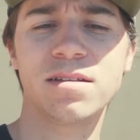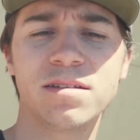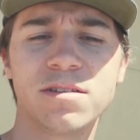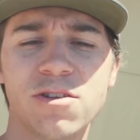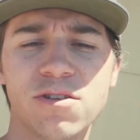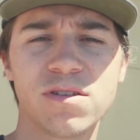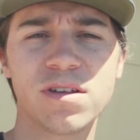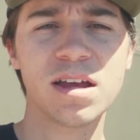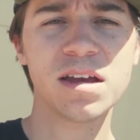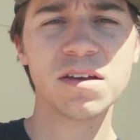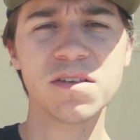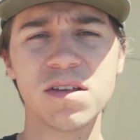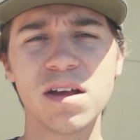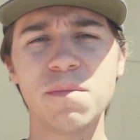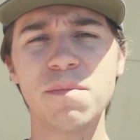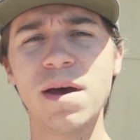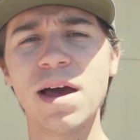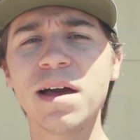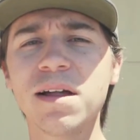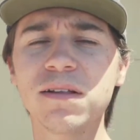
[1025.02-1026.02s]
just take a
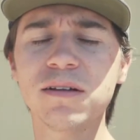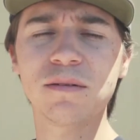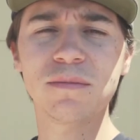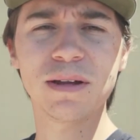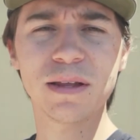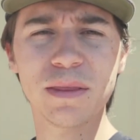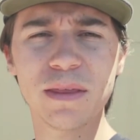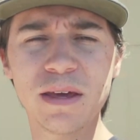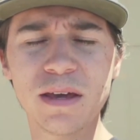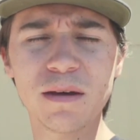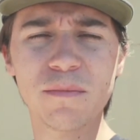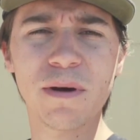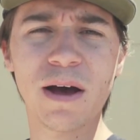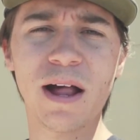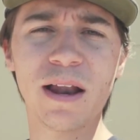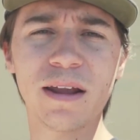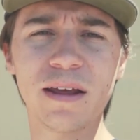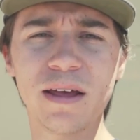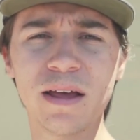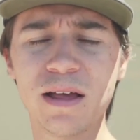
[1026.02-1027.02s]
step back a little bit. Think
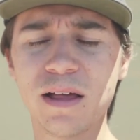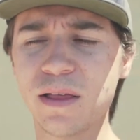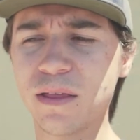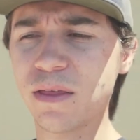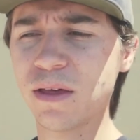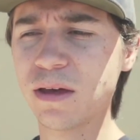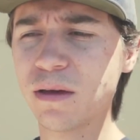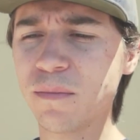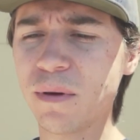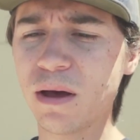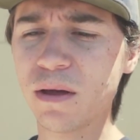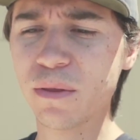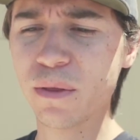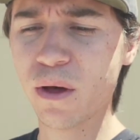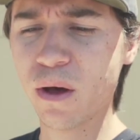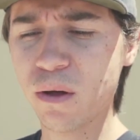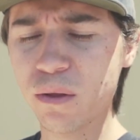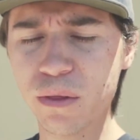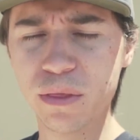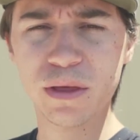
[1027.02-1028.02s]
about it. Think about
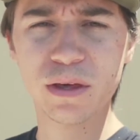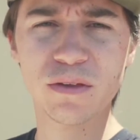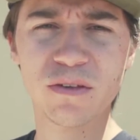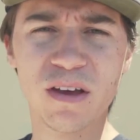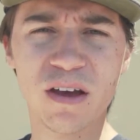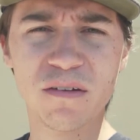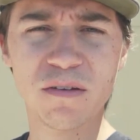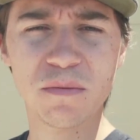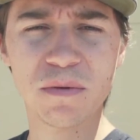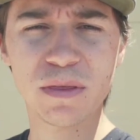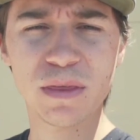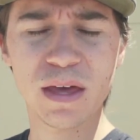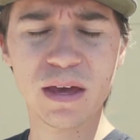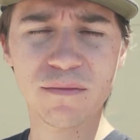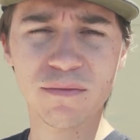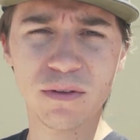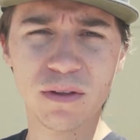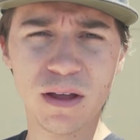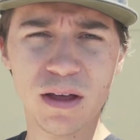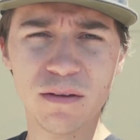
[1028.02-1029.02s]
all the things you have to be
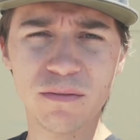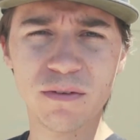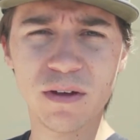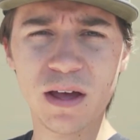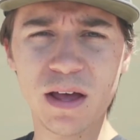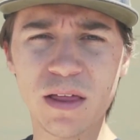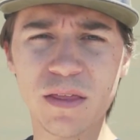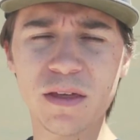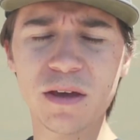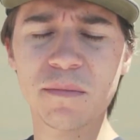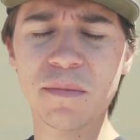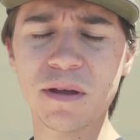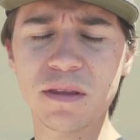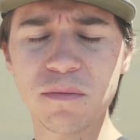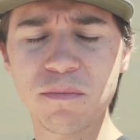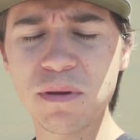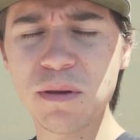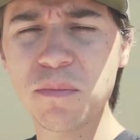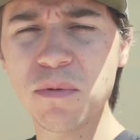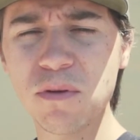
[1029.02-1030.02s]
thankful of. Think about
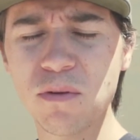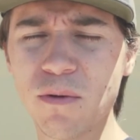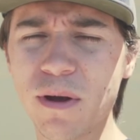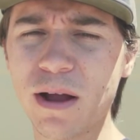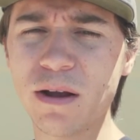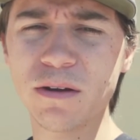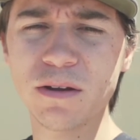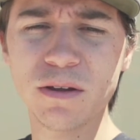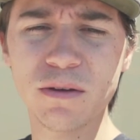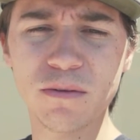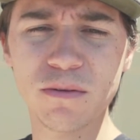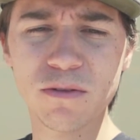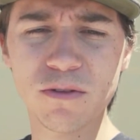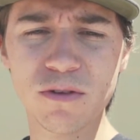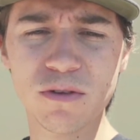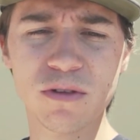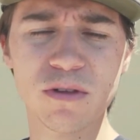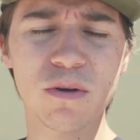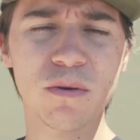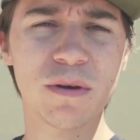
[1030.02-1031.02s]
the people around you and
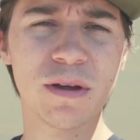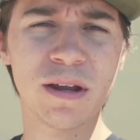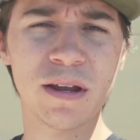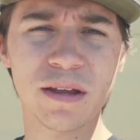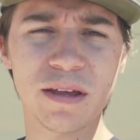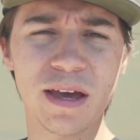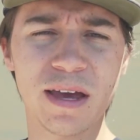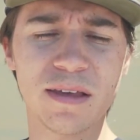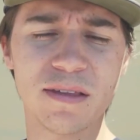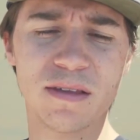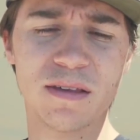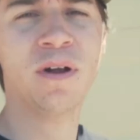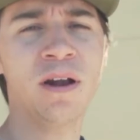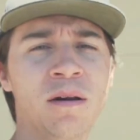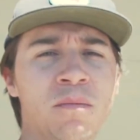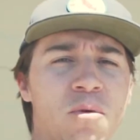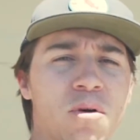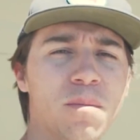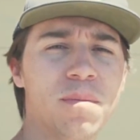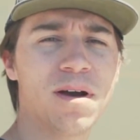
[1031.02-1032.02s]
just soak it in, guys. But
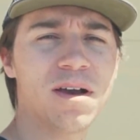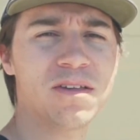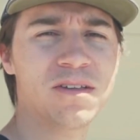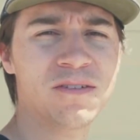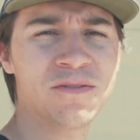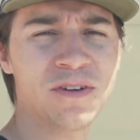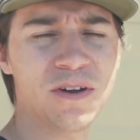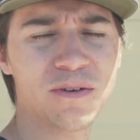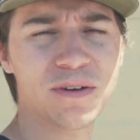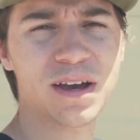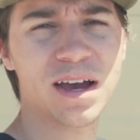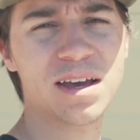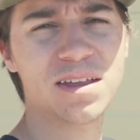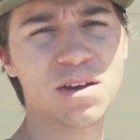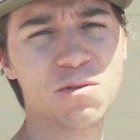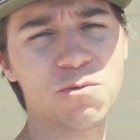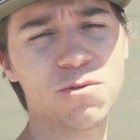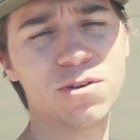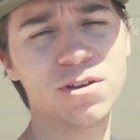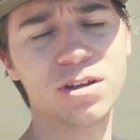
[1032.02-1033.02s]
on a more positive note, guys,
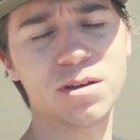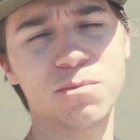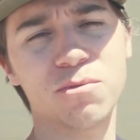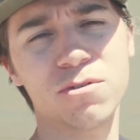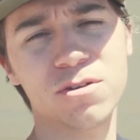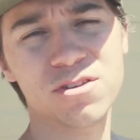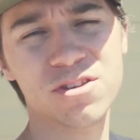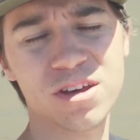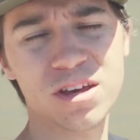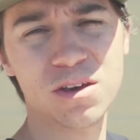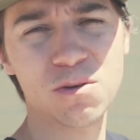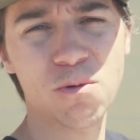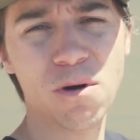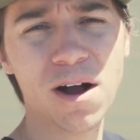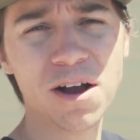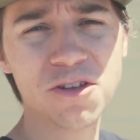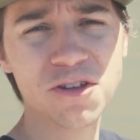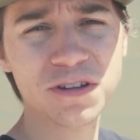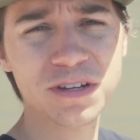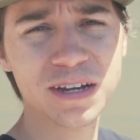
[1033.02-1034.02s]
I really appreciate you
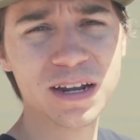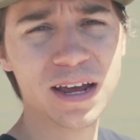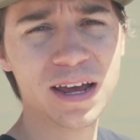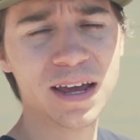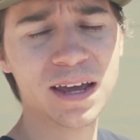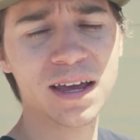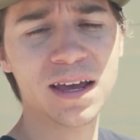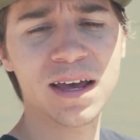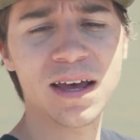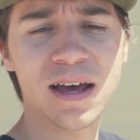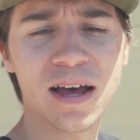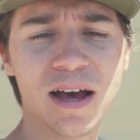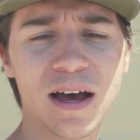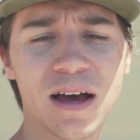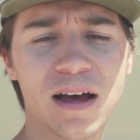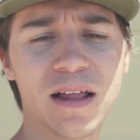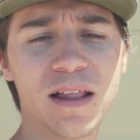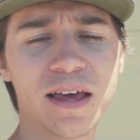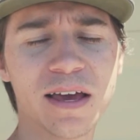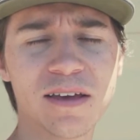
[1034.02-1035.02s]
watching today.
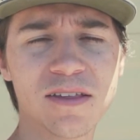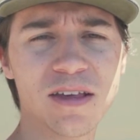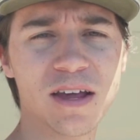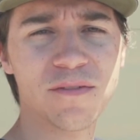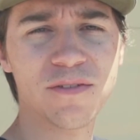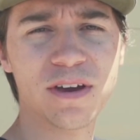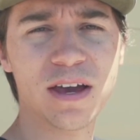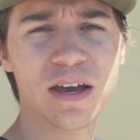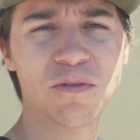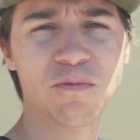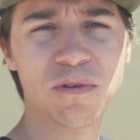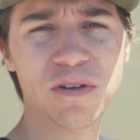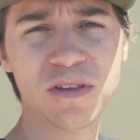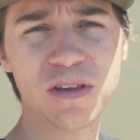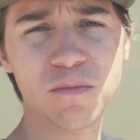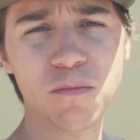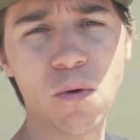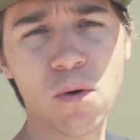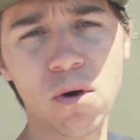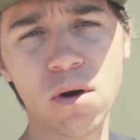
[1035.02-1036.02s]
Uh, like I said, if you guys want to
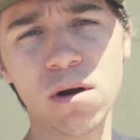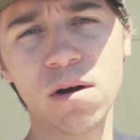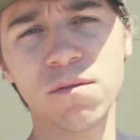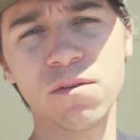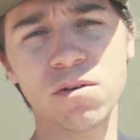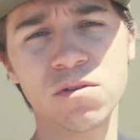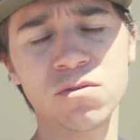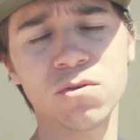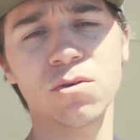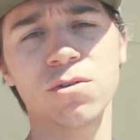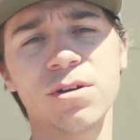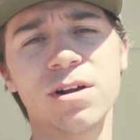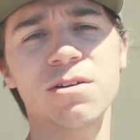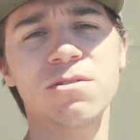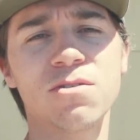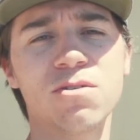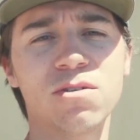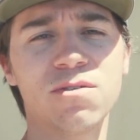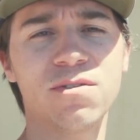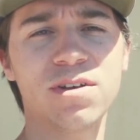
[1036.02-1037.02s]
see more of those Northern
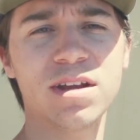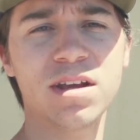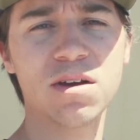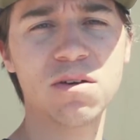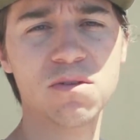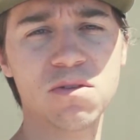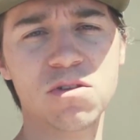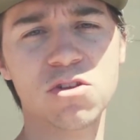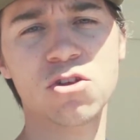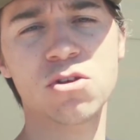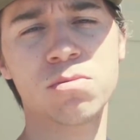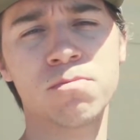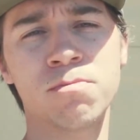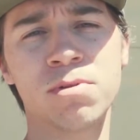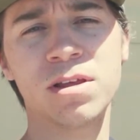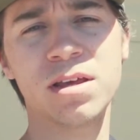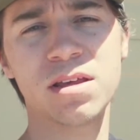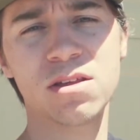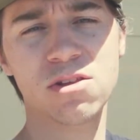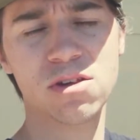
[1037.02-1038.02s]
Arizona videos,
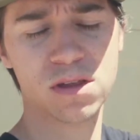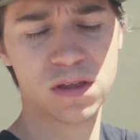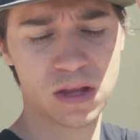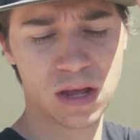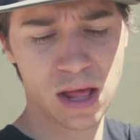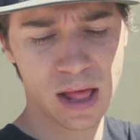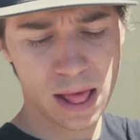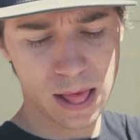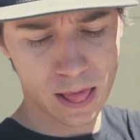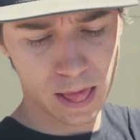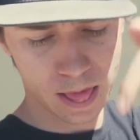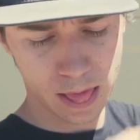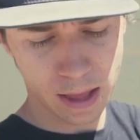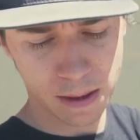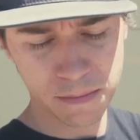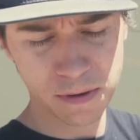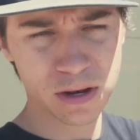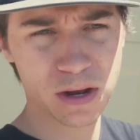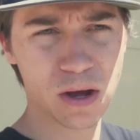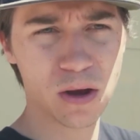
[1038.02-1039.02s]
please just
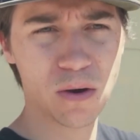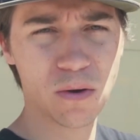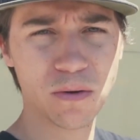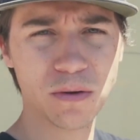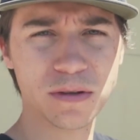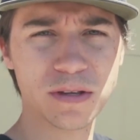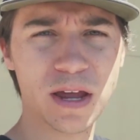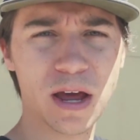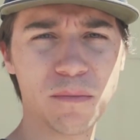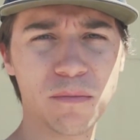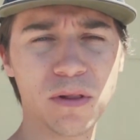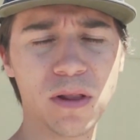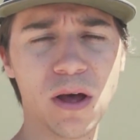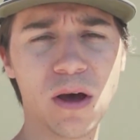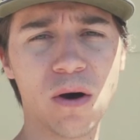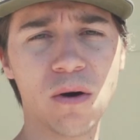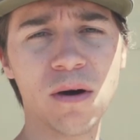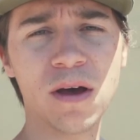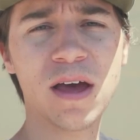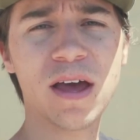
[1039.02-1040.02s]
let me know down
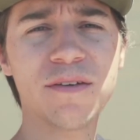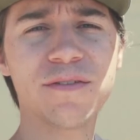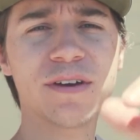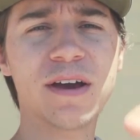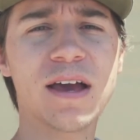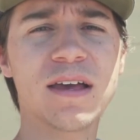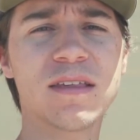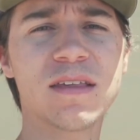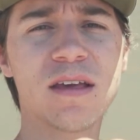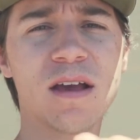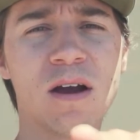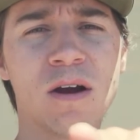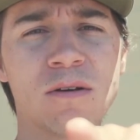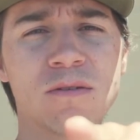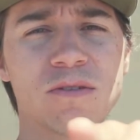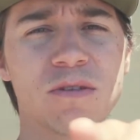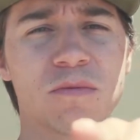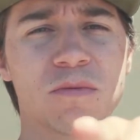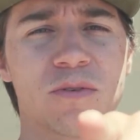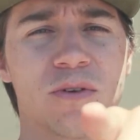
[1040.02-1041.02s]
below. If you guys
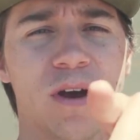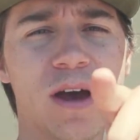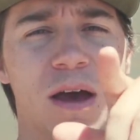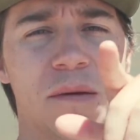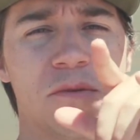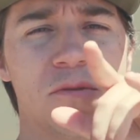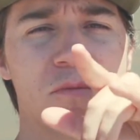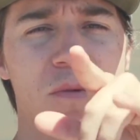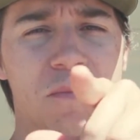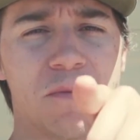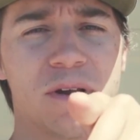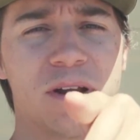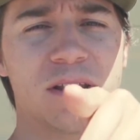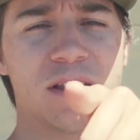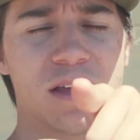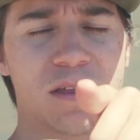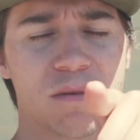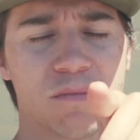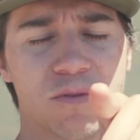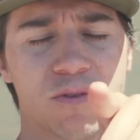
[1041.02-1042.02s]
aren't subscribed, remember hit
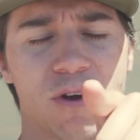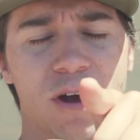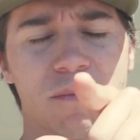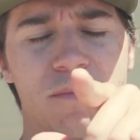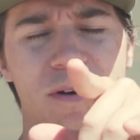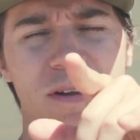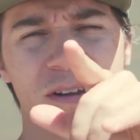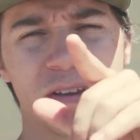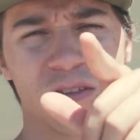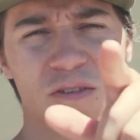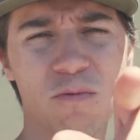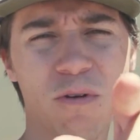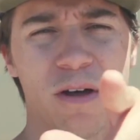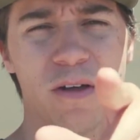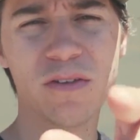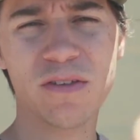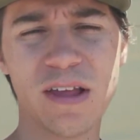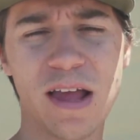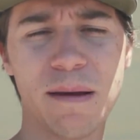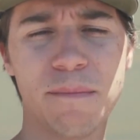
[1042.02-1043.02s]
that subscribe button as
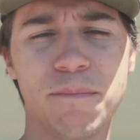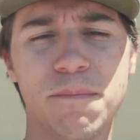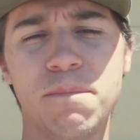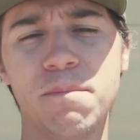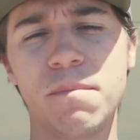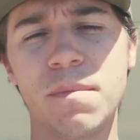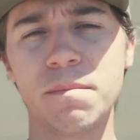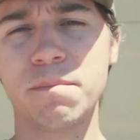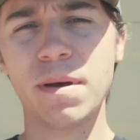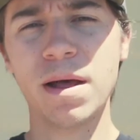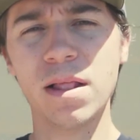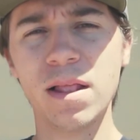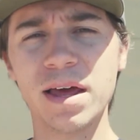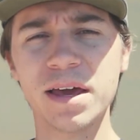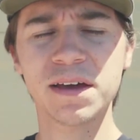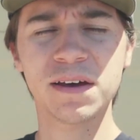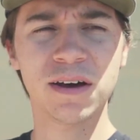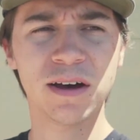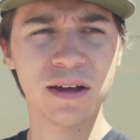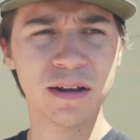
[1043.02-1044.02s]
well as that bell
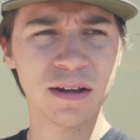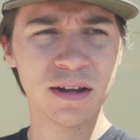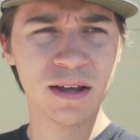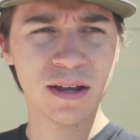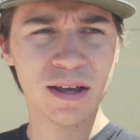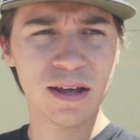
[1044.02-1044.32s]
icon.